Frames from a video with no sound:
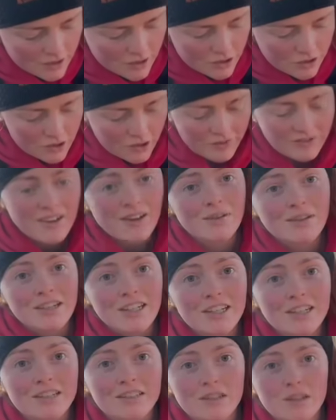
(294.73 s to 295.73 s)
So I've now
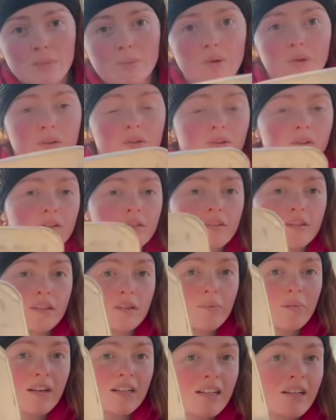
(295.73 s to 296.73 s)
learned to put the
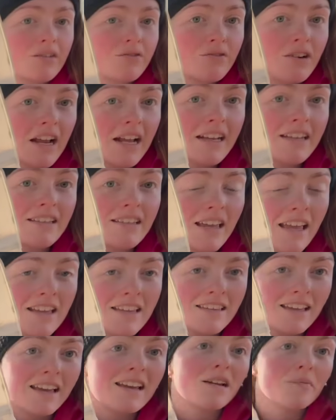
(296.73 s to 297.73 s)
bucket of rings
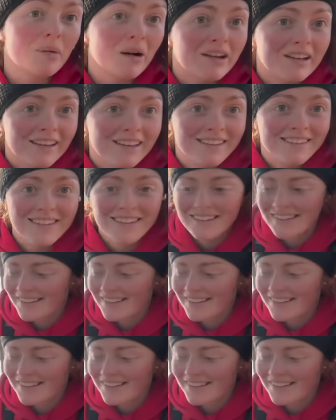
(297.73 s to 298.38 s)
inside a bucket,